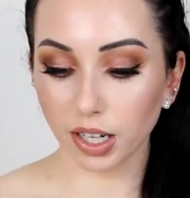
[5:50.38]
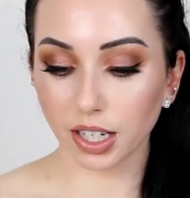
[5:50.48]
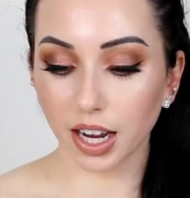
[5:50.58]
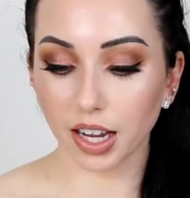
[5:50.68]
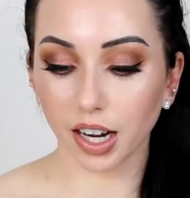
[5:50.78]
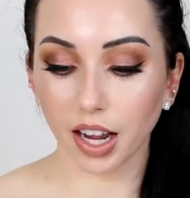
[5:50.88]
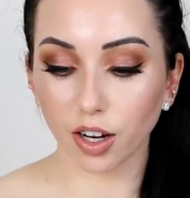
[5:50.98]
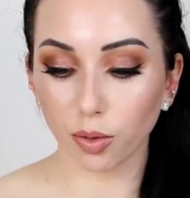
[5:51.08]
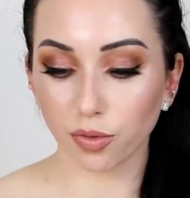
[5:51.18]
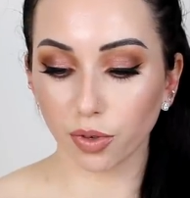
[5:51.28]
product I had high
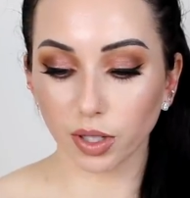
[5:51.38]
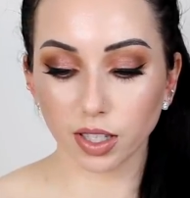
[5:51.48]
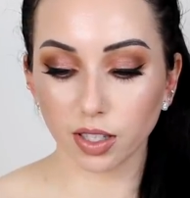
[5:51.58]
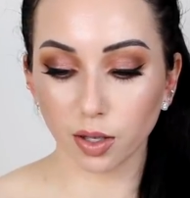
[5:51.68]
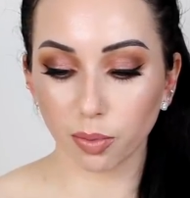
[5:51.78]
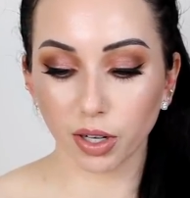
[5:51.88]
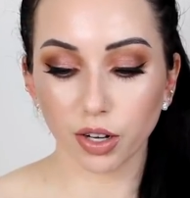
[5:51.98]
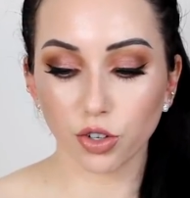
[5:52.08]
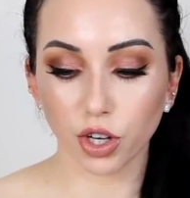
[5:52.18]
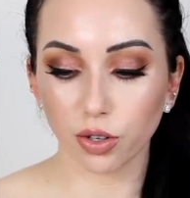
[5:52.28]
hopes for. This is the
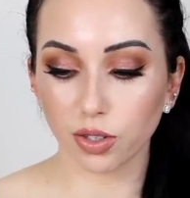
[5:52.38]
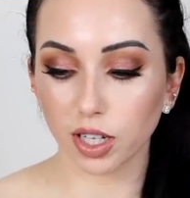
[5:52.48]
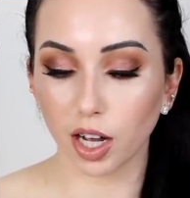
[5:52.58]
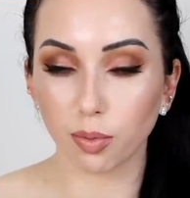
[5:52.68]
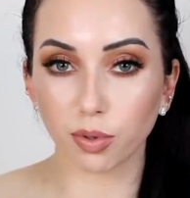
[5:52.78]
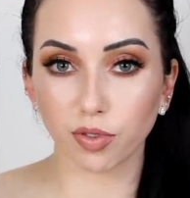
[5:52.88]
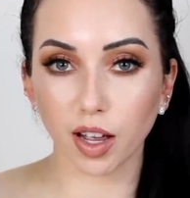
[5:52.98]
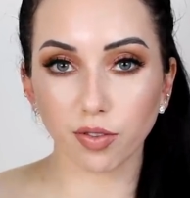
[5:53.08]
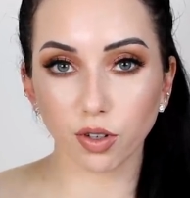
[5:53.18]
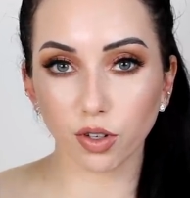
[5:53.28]
Briogeo Scalp
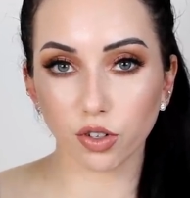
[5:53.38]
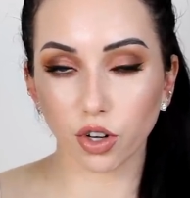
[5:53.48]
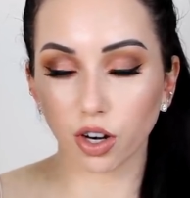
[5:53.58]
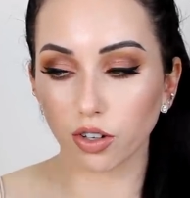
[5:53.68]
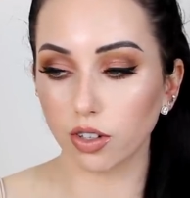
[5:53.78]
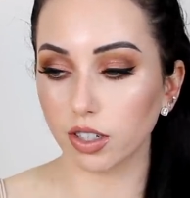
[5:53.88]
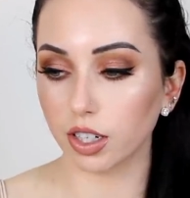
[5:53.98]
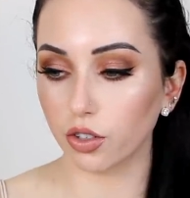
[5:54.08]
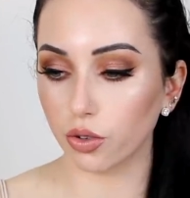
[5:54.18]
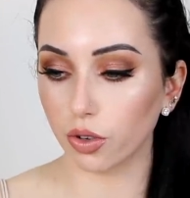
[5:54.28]
Revival Charcoal and
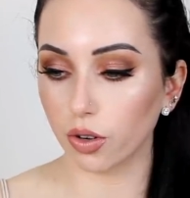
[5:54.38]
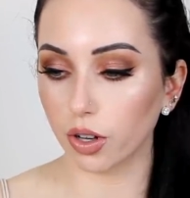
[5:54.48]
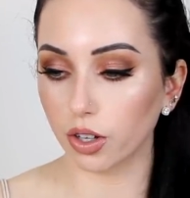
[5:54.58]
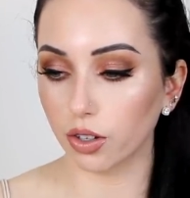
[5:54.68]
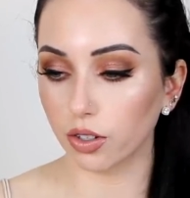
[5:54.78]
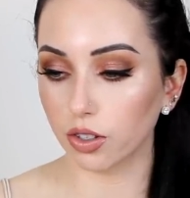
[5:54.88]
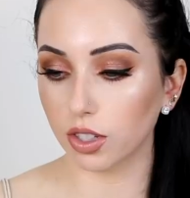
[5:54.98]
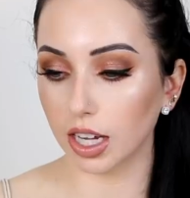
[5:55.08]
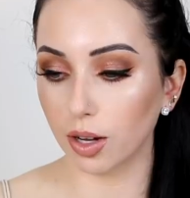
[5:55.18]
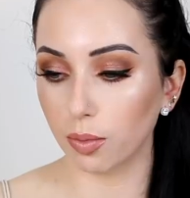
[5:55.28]
Tea Tree Oil
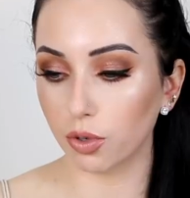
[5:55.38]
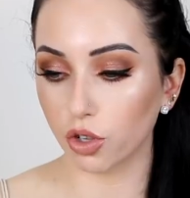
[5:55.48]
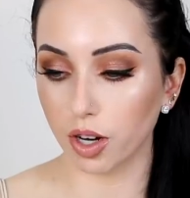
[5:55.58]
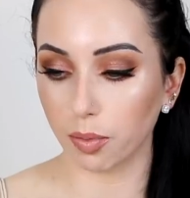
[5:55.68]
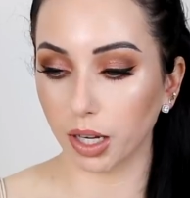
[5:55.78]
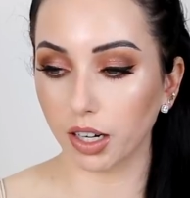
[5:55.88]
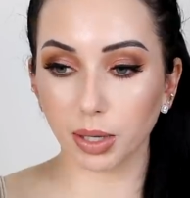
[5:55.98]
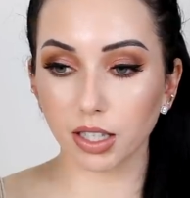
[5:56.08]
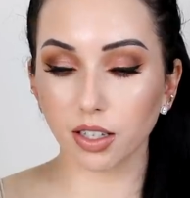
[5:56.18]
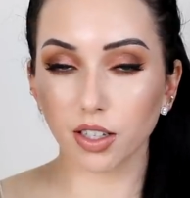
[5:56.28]
Scalp Treatment.
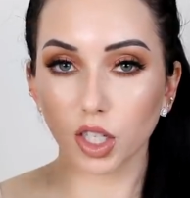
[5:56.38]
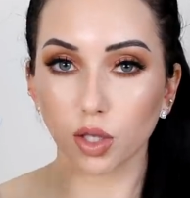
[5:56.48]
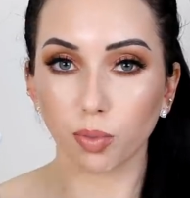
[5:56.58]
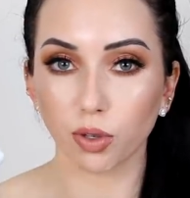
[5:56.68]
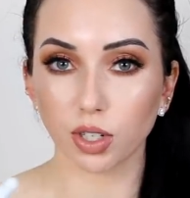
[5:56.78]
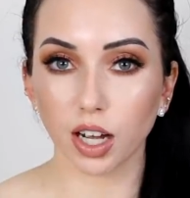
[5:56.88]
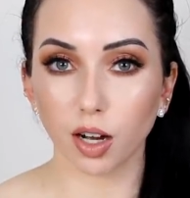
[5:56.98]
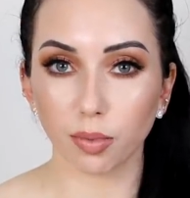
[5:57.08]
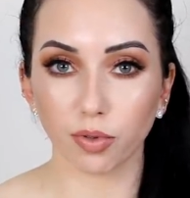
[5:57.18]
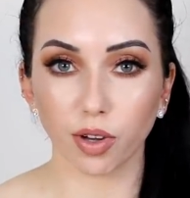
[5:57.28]
Basically this is supposed to
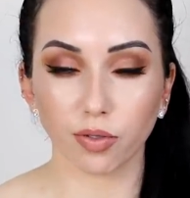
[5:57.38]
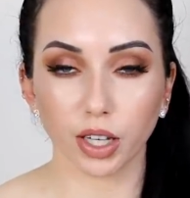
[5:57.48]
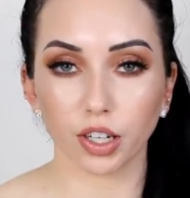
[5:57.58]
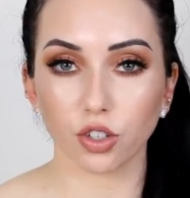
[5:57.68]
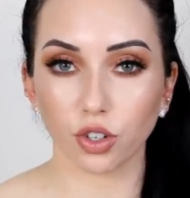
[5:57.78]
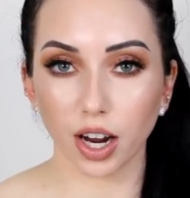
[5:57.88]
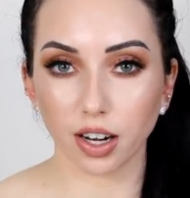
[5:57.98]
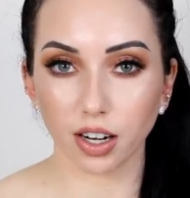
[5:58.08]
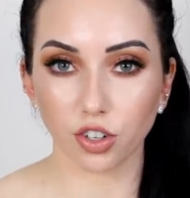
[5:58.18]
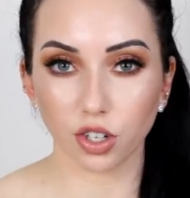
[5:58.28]
help if you have like dry
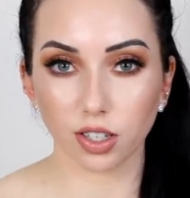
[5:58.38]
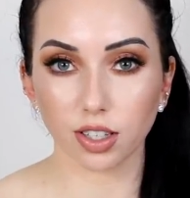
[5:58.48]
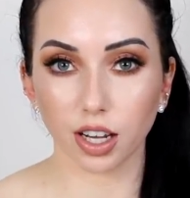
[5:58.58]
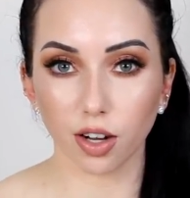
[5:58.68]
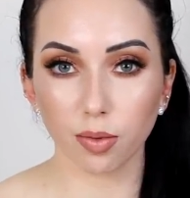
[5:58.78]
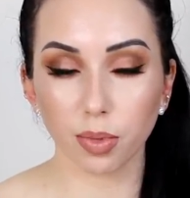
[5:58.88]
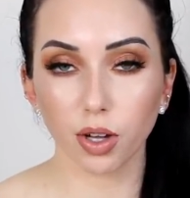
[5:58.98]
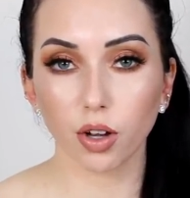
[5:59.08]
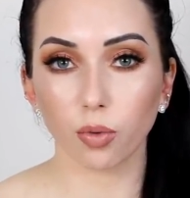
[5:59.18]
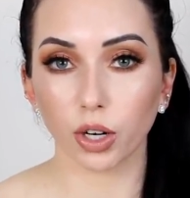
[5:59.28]
or itchy scalp,
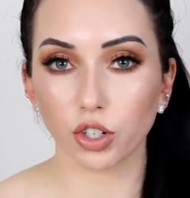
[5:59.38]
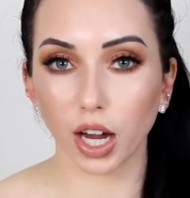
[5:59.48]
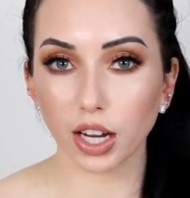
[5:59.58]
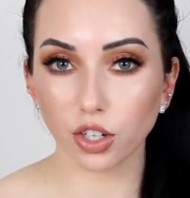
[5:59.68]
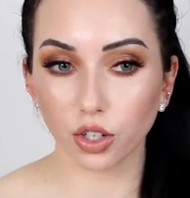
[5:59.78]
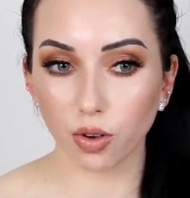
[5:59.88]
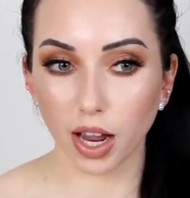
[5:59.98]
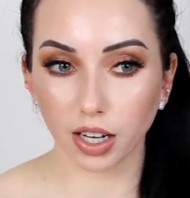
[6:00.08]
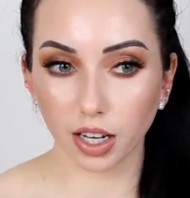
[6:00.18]
which I do. I